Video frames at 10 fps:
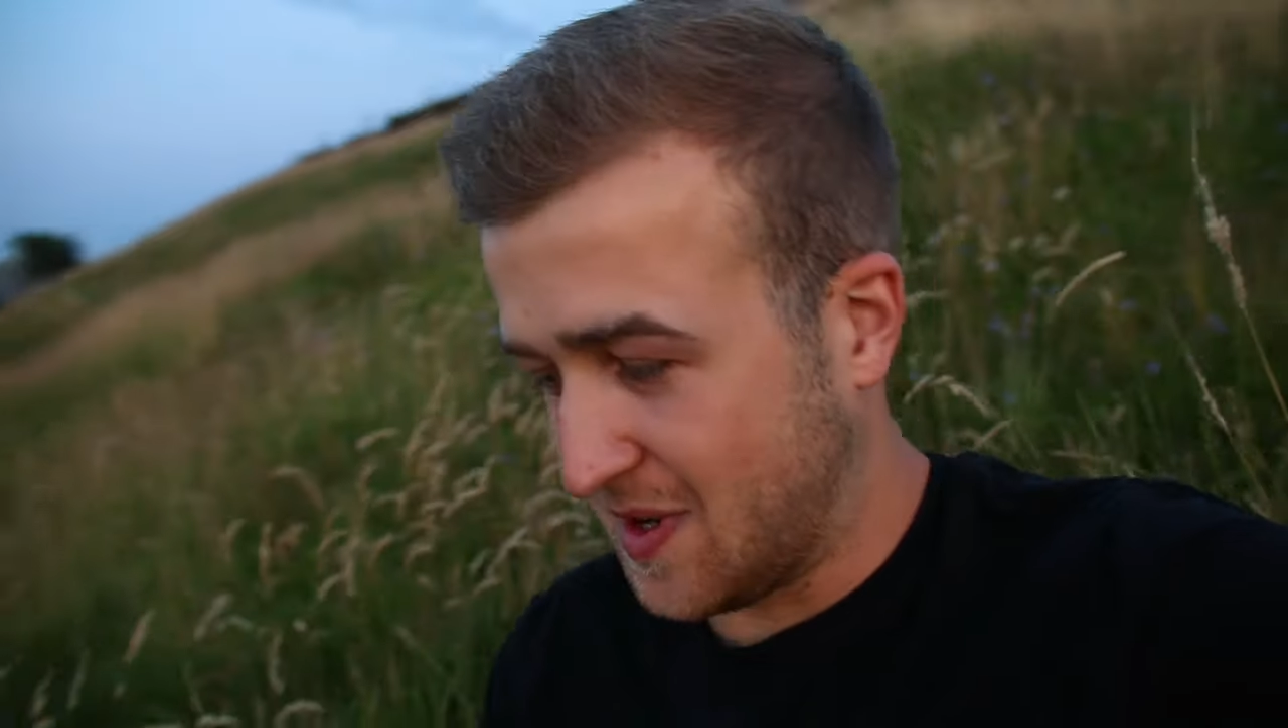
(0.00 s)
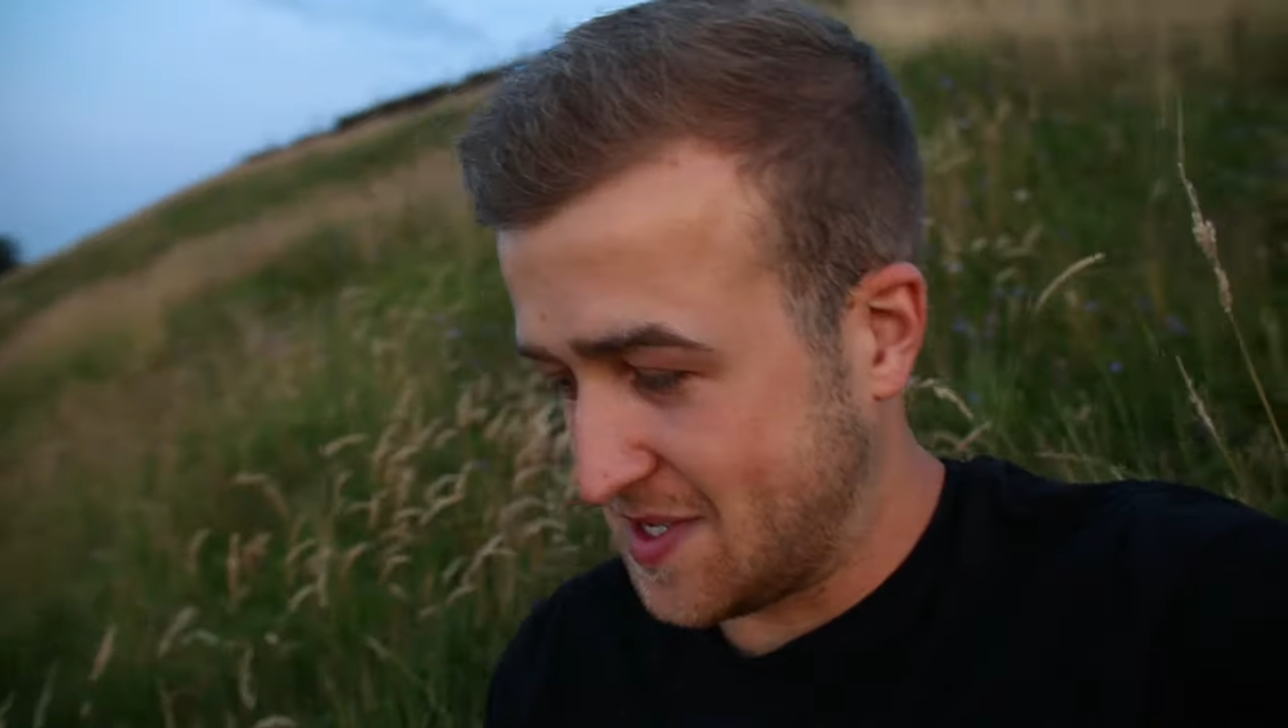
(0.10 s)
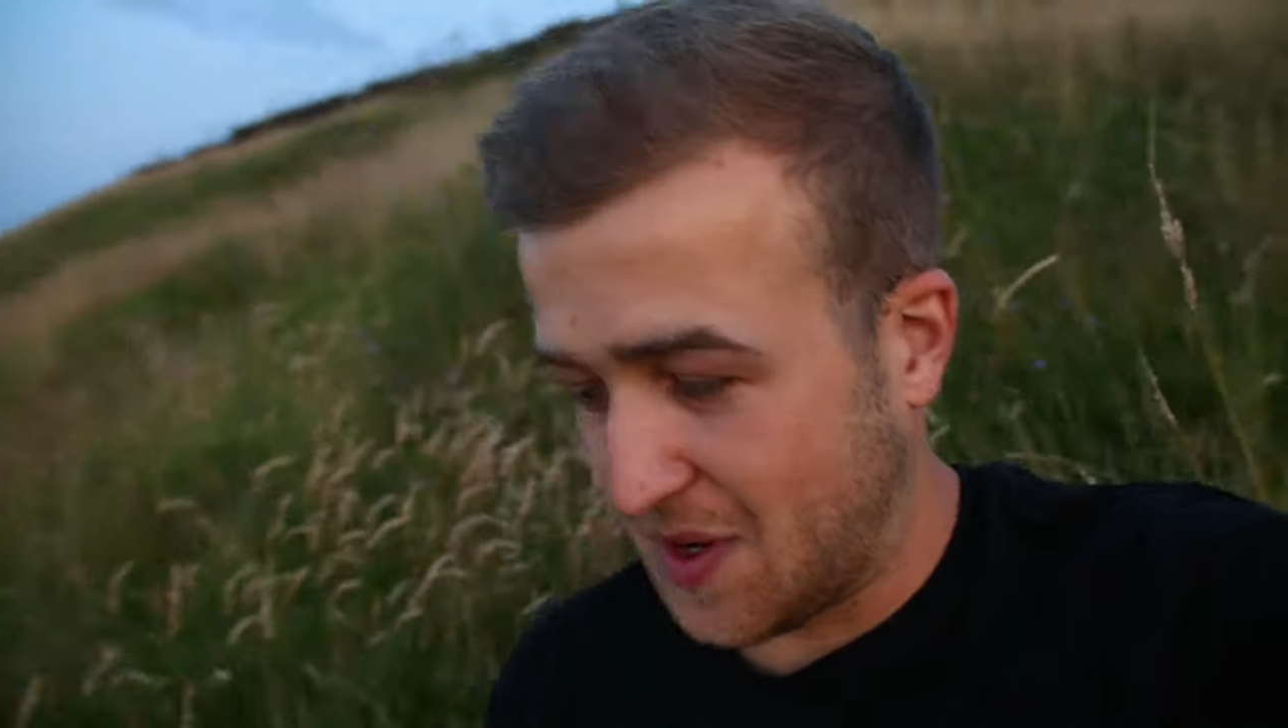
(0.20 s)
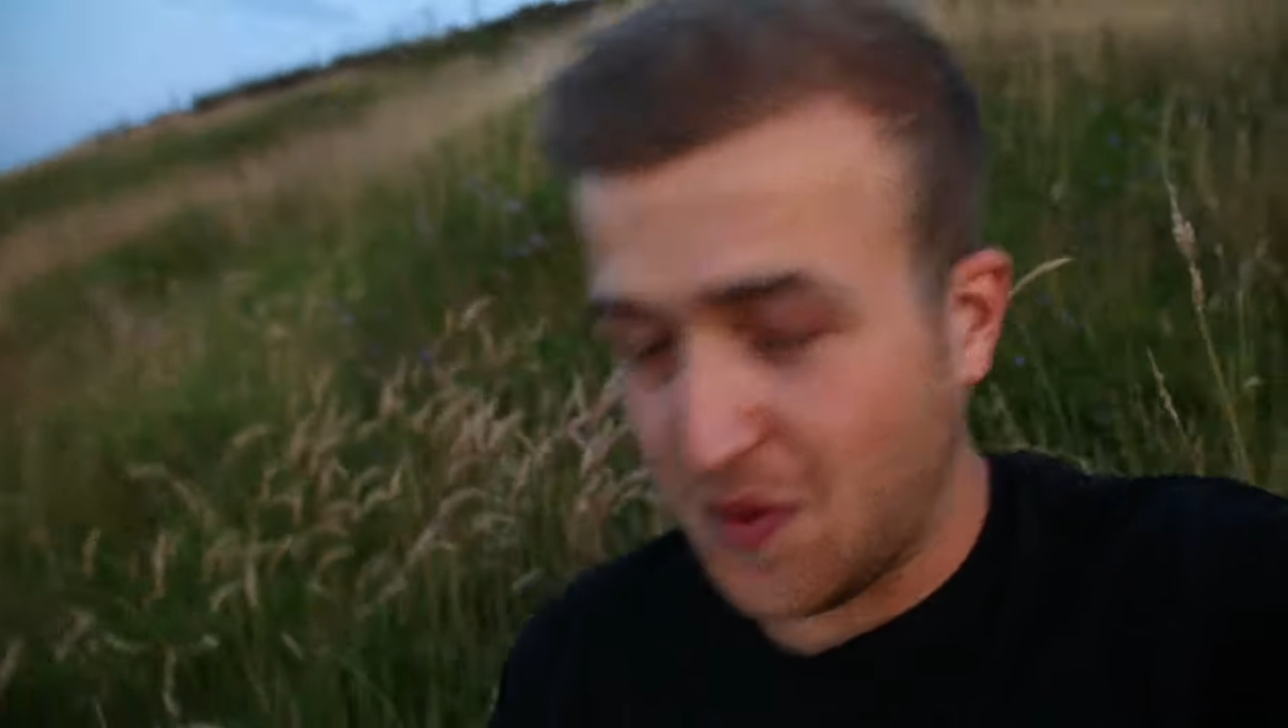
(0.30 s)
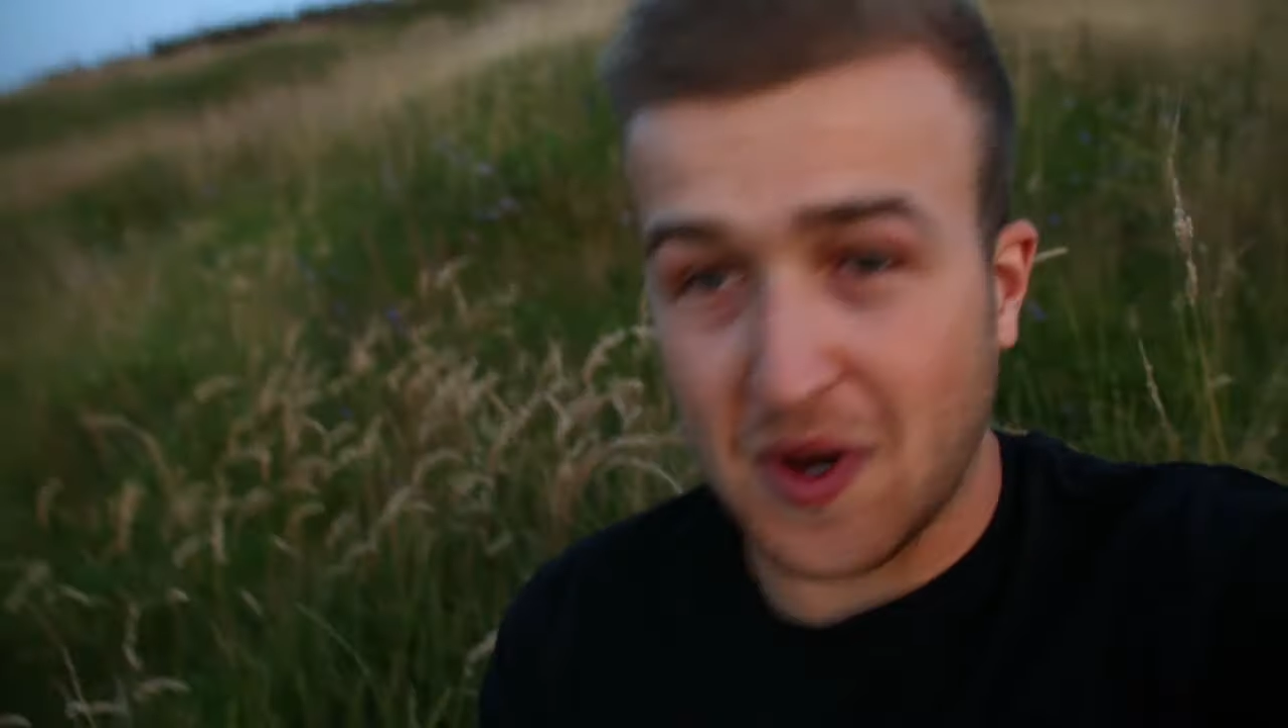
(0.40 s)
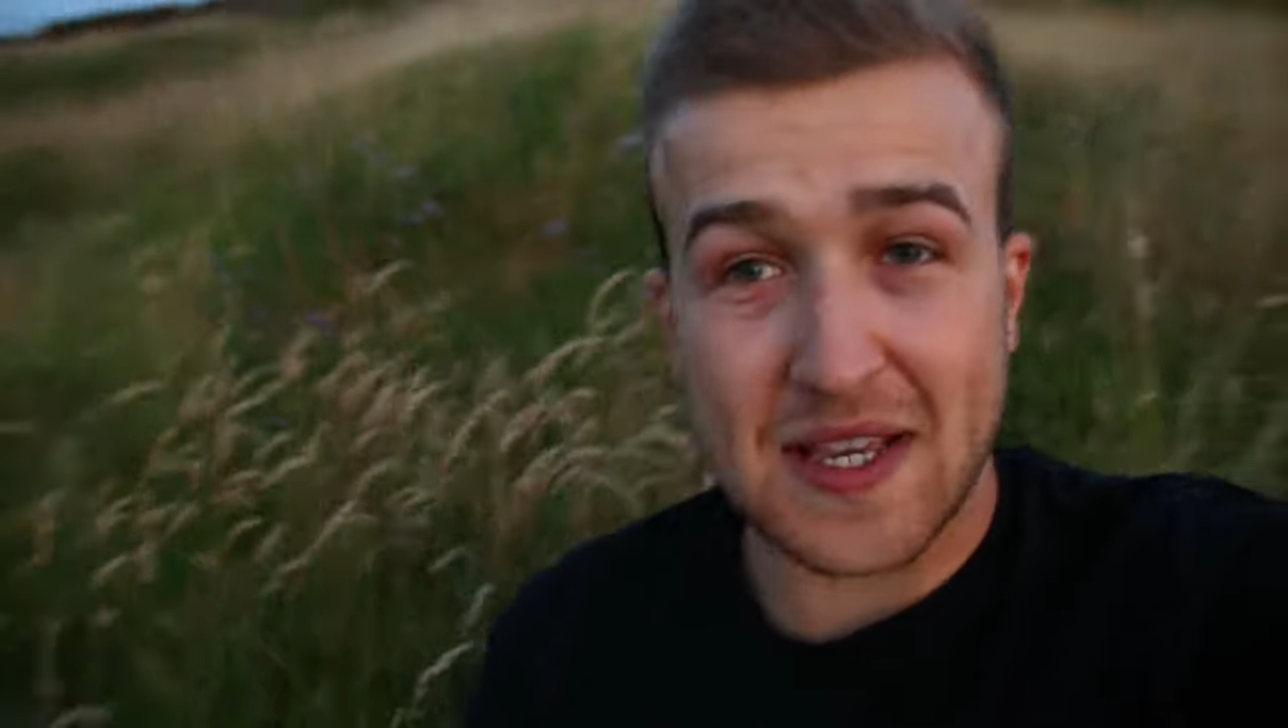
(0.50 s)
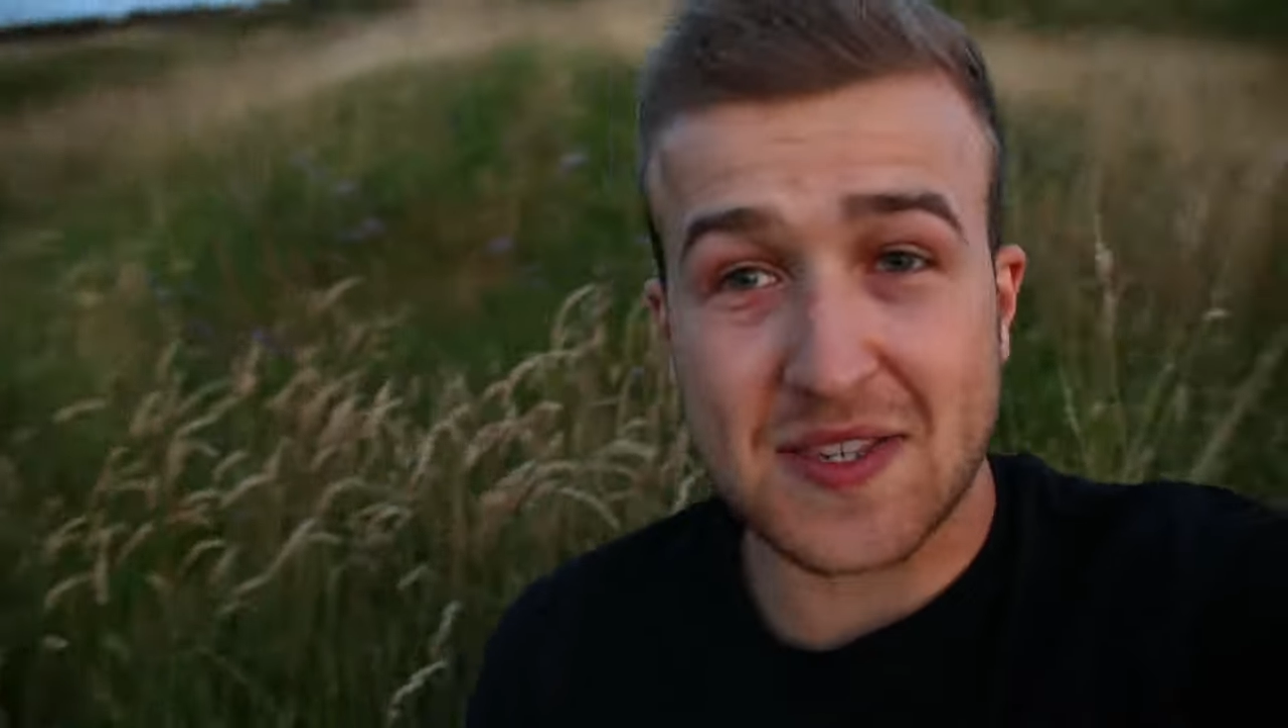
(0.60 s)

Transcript: well, I don't know what